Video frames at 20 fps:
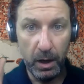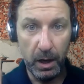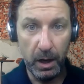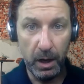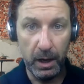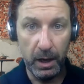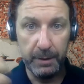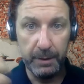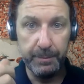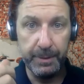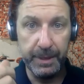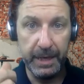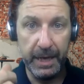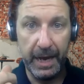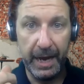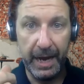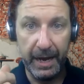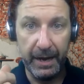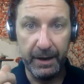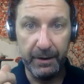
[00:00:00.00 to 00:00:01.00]
on
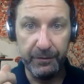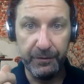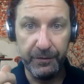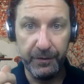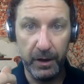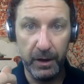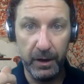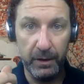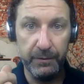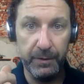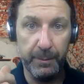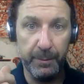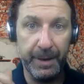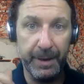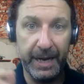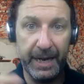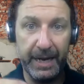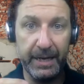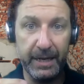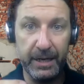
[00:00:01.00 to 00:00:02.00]
behalf of the
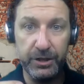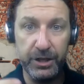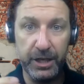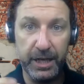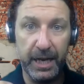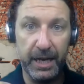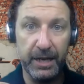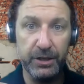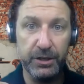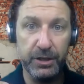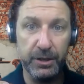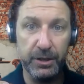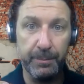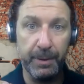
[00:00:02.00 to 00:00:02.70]
Pain Education